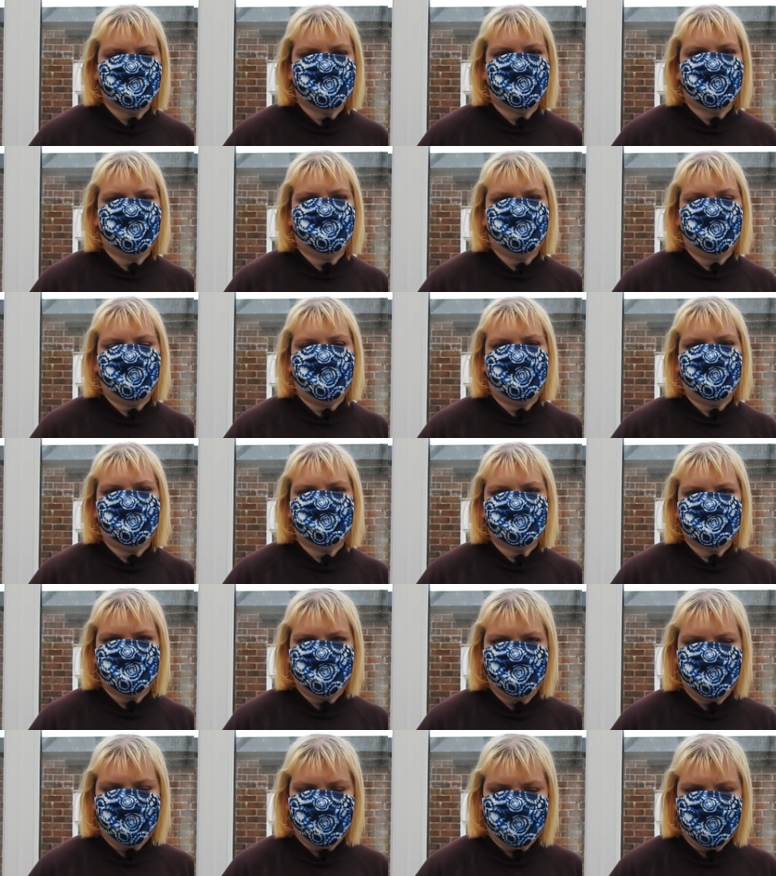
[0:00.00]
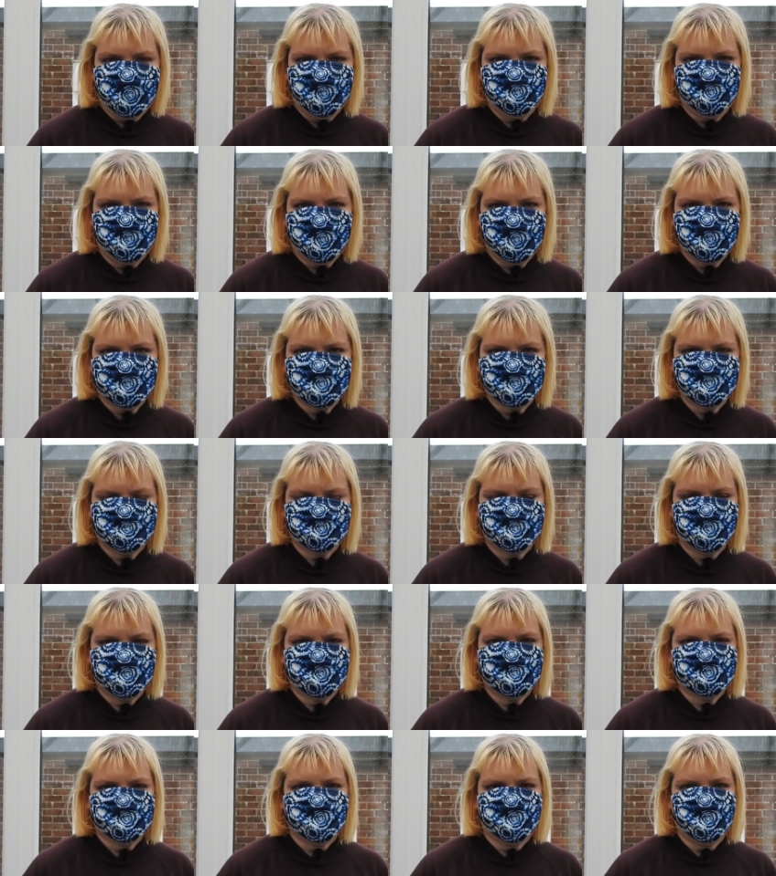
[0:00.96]
and you can buy lots of hay-based
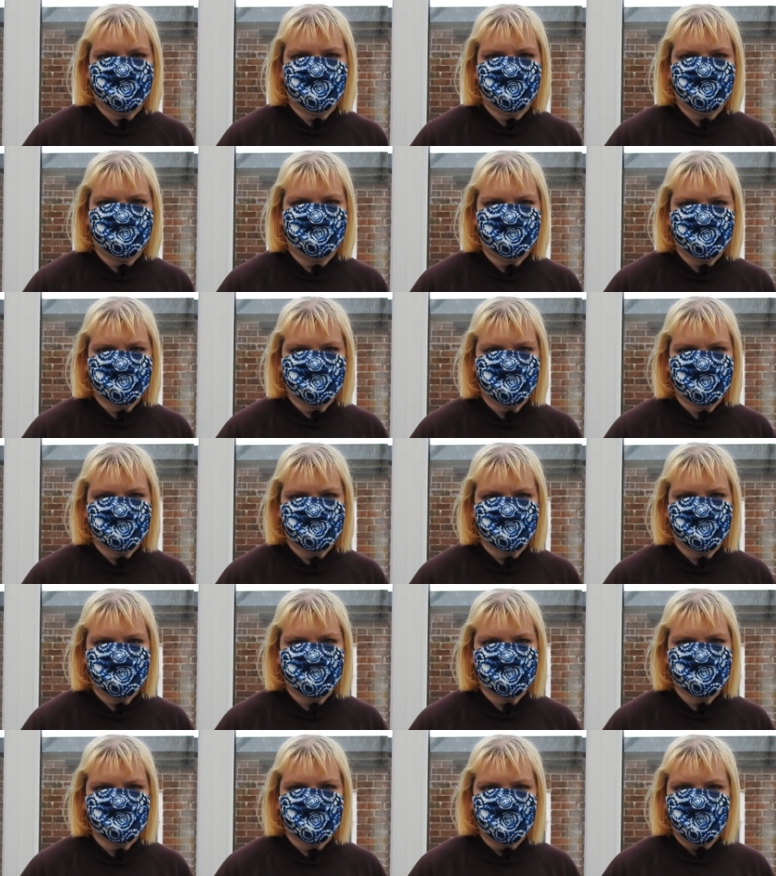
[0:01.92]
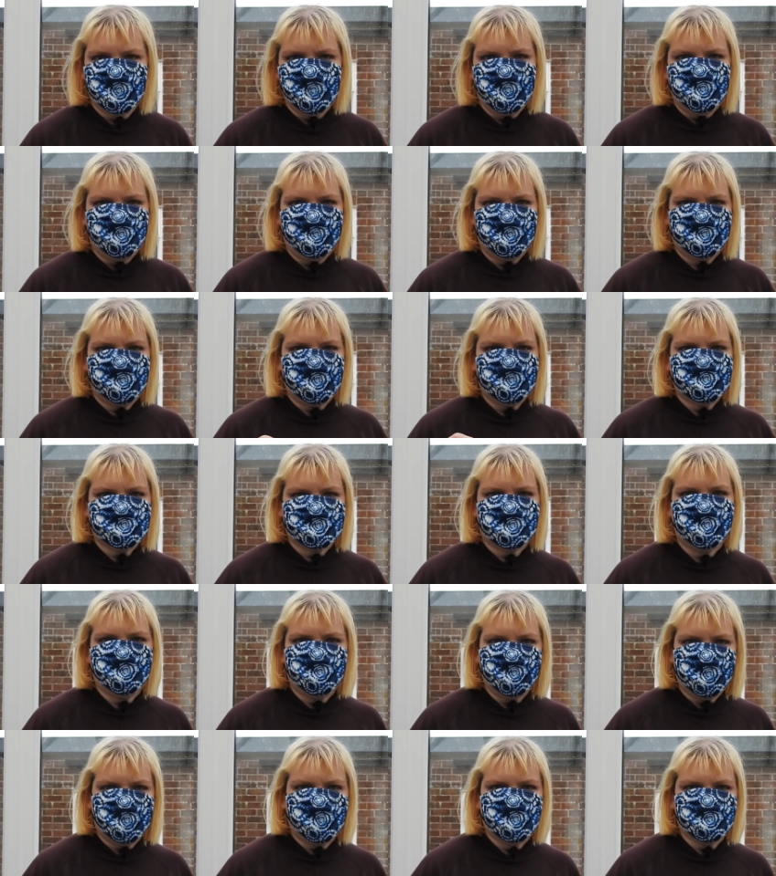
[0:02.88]
treats that are good for chinchillas. But these
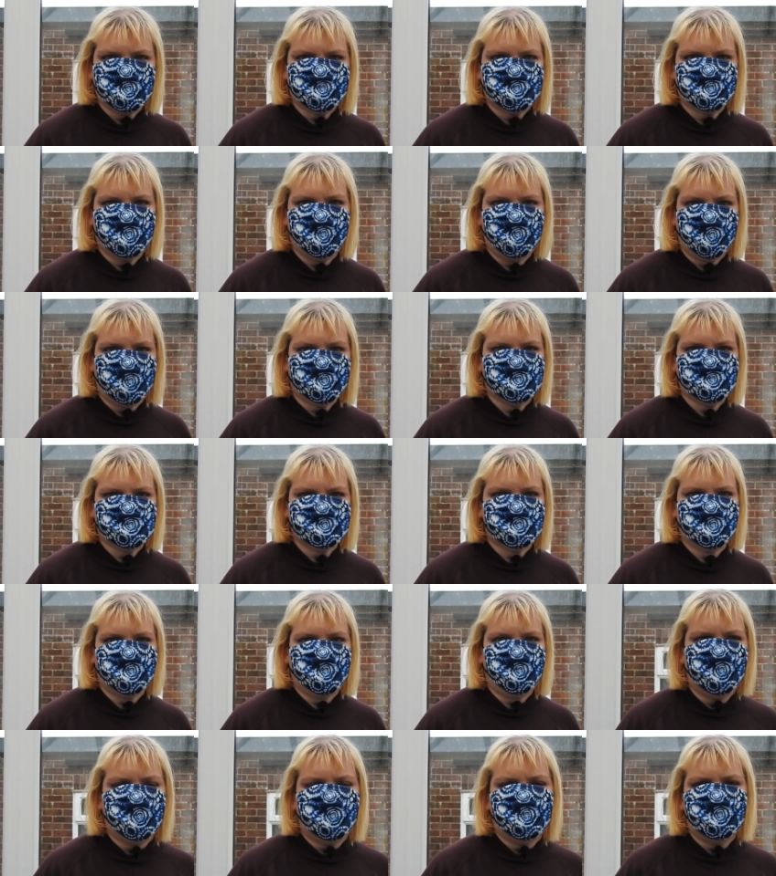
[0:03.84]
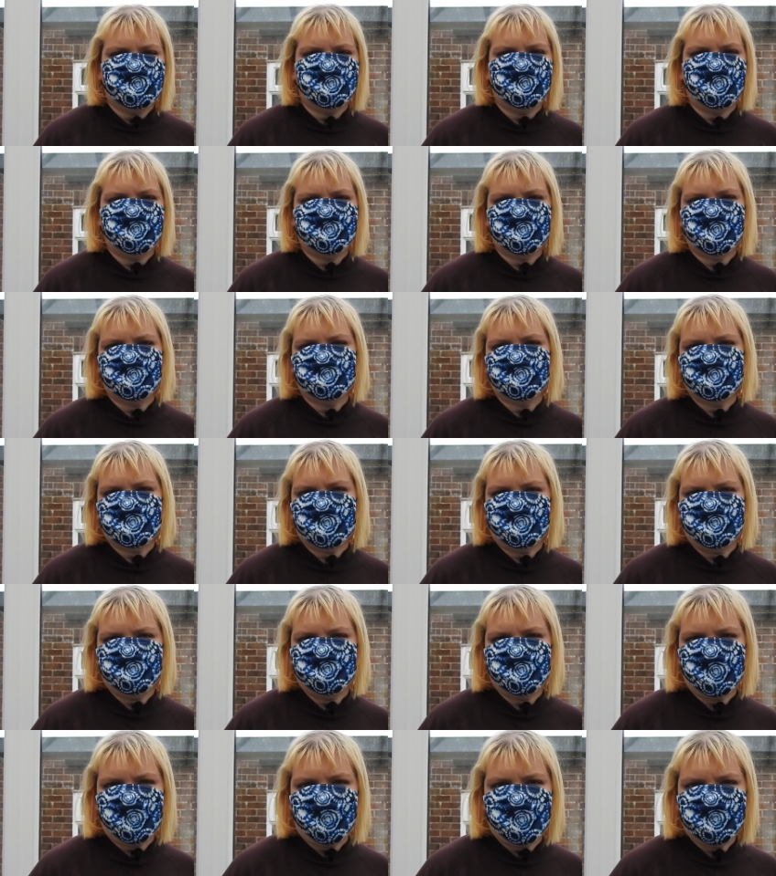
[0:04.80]
commercial ones, they're often
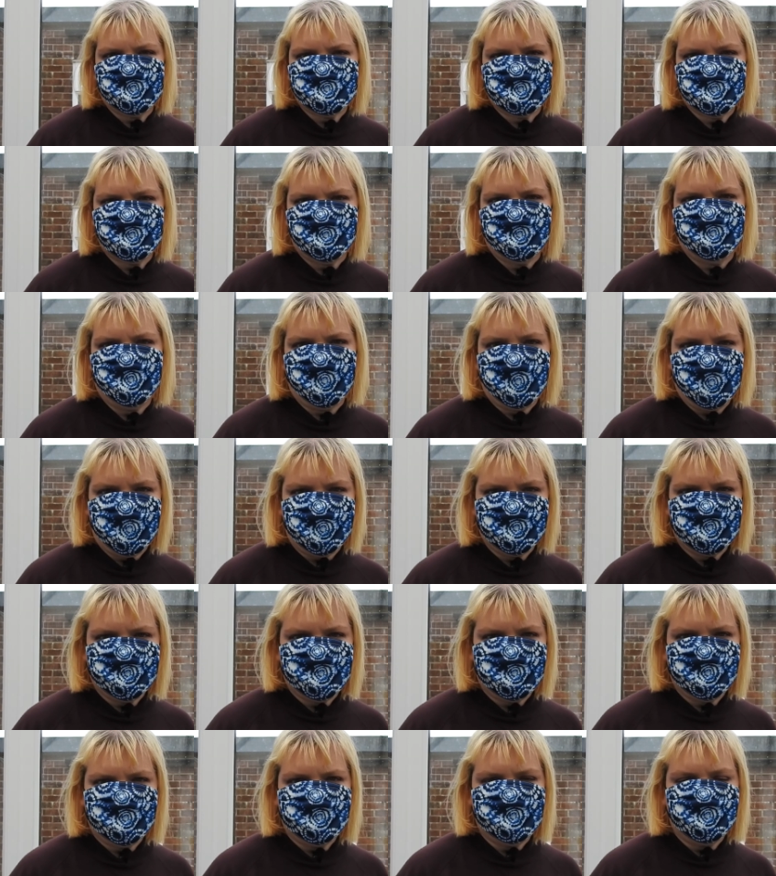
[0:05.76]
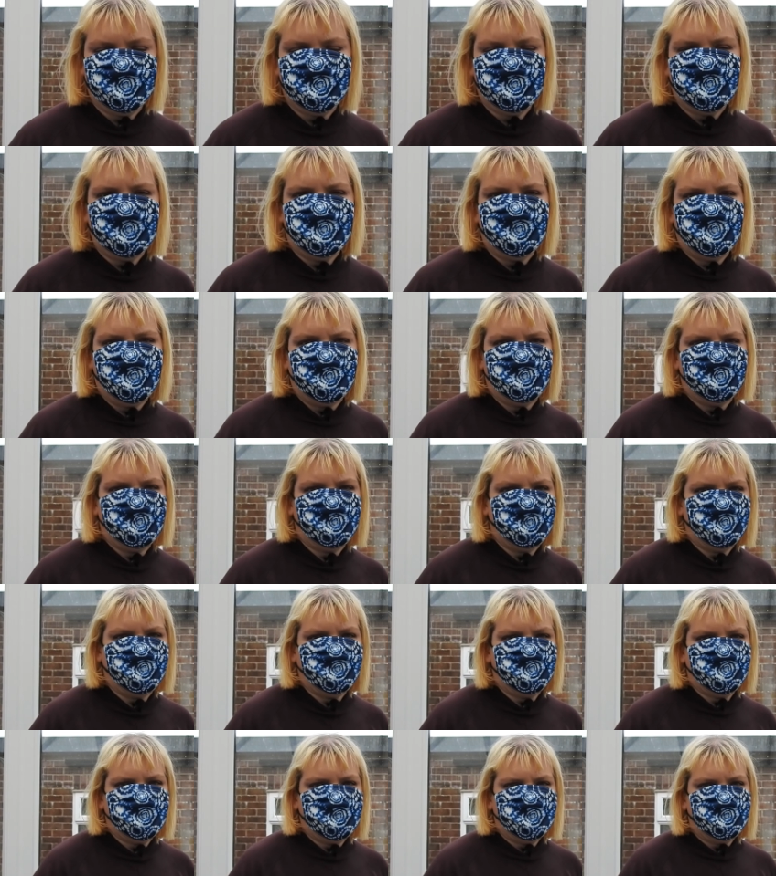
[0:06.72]
binded with honey
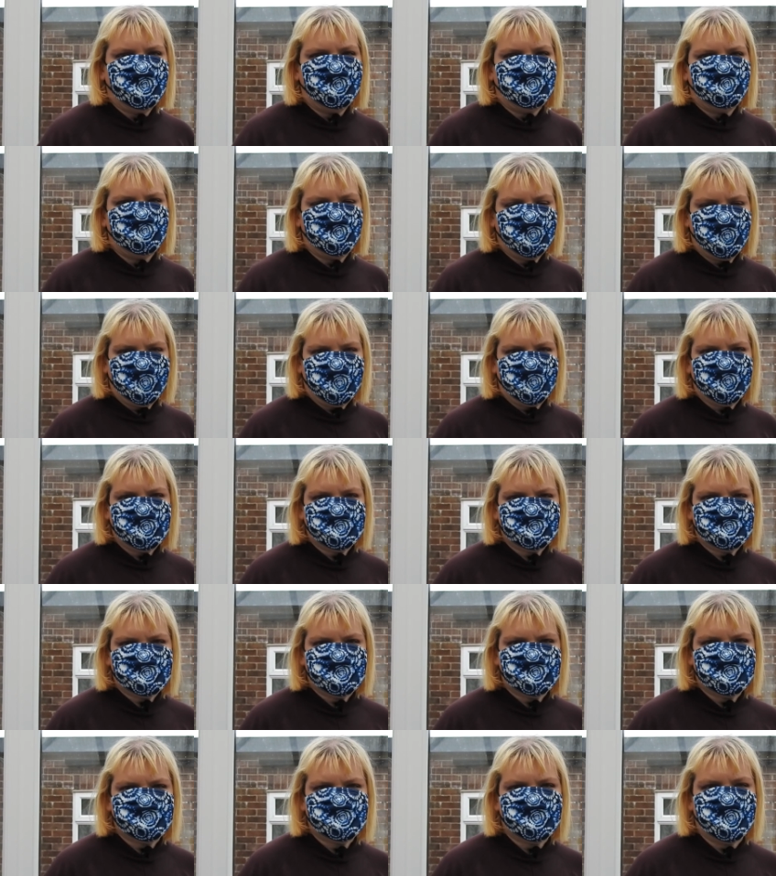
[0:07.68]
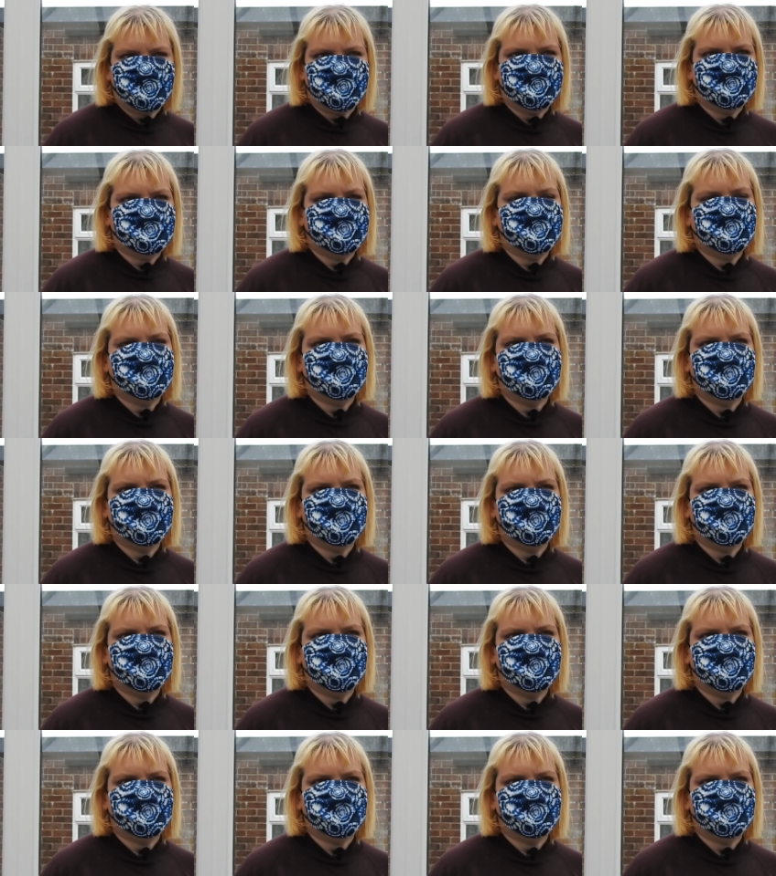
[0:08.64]
or molasses, and